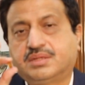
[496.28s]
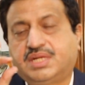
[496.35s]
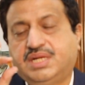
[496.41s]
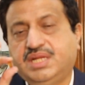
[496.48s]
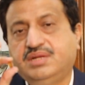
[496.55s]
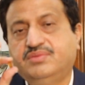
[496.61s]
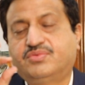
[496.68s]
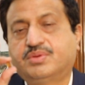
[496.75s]

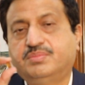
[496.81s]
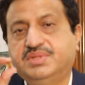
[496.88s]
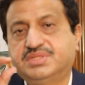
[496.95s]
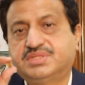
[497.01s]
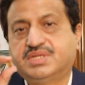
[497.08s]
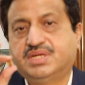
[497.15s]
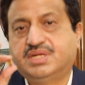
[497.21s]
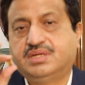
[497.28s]
clean from
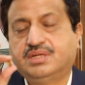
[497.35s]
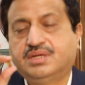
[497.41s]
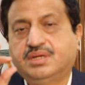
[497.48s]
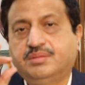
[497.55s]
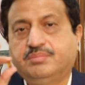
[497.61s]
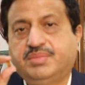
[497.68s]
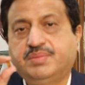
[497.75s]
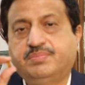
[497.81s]
inside
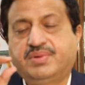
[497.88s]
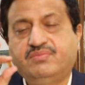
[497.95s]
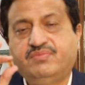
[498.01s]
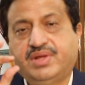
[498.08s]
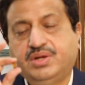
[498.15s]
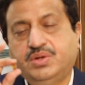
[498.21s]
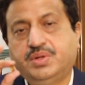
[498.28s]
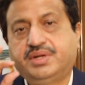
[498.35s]
people
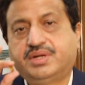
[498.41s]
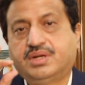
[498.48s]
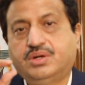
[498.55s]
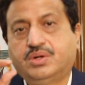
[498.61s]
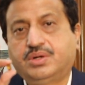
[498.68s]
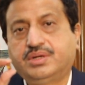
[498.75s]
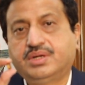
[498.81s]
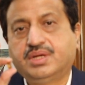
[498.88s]
value it a
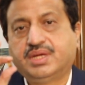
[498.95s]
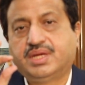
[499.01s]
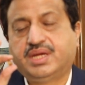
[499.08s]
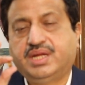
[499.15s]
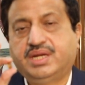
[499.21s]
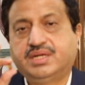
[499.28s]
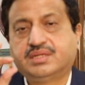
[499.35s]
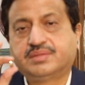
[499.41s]
lot
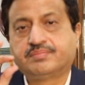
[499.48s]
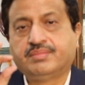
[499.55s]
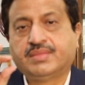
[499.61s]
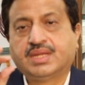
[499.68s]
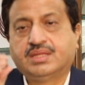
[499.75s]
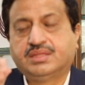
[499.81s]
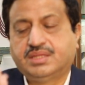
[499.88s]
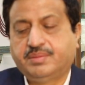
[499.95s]
and
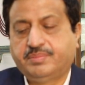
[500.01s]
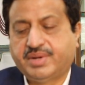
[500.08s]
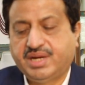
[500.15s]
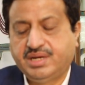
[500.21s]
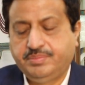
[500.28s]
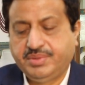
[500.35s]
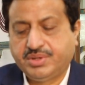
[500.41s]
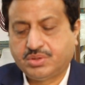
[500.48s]
they buy
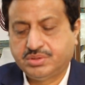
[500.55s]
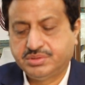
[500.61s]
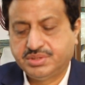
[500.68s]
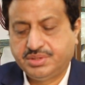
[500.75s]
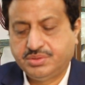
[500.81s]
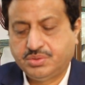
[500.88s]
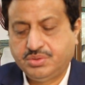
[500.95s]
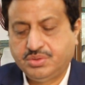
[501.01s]
it because
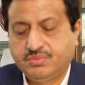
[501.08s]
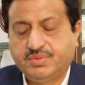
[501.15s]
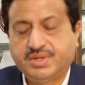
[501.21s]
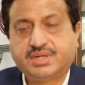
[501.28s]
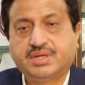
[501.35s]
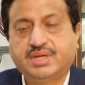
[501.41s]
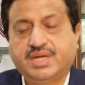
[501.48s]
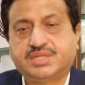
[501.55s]
they don't know
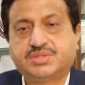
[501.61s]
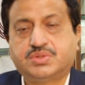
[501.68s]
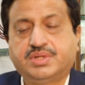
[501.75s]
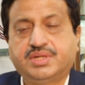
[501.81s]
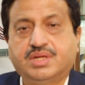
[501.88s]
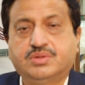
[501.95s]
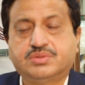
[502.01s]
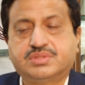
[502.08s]
what an actual
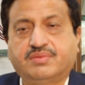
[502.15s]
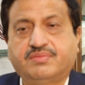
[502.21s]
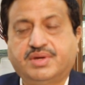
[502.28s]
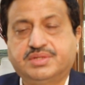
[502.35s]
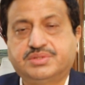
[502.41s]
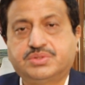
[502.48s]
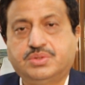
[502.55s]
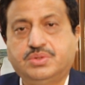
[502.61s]
yellow
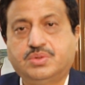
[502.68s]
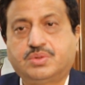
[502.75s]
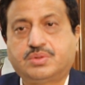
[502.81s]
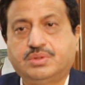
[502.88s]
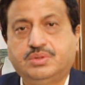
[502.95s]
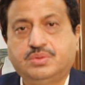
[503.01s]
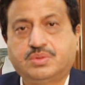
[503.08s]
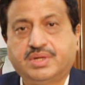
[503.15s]
sapphire should look,
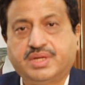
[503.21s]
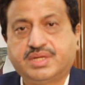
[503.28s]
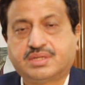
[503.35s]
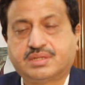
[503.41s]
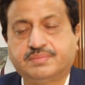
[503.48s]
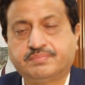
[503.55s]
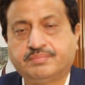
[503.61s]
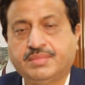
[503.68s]
look like.
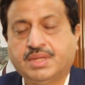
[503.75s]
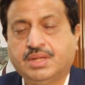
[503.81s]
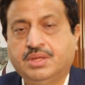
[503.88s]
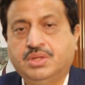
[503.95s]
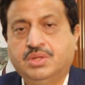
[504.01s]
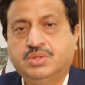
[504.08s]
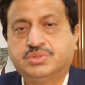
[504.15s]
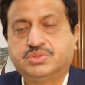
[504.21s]

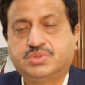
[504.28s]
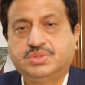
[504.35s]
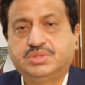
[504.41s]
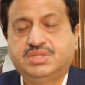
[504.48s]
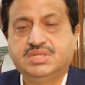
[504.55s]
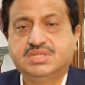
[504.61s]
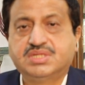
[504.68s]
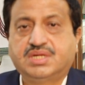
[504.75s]
So
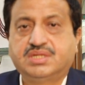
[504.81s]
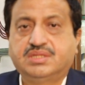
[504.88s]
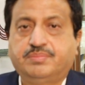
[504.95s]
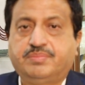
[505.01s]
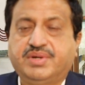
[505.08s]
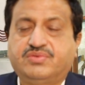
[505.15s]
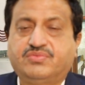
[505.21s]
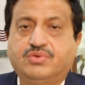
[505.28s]
these are the
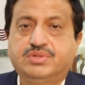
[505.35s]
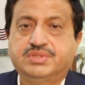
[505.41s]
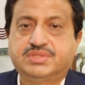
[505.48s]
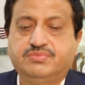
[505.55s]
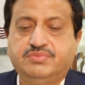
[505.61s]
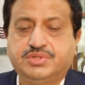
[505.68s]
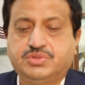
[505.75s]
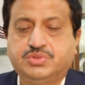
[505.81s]

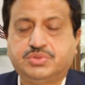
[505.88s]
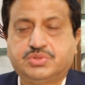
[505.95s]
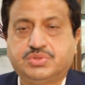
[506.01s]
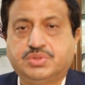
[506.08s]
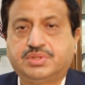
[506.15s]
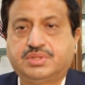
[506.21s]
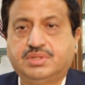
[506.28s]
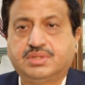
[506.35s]
pitfalls which you
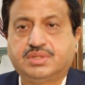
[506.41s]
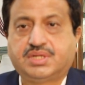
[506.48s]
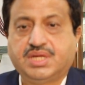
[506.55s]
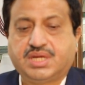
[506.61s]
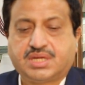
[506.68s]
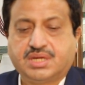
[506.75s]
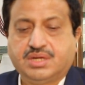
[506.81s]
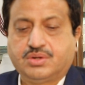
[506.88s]
should
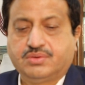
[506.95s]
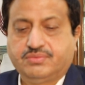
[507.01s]
take care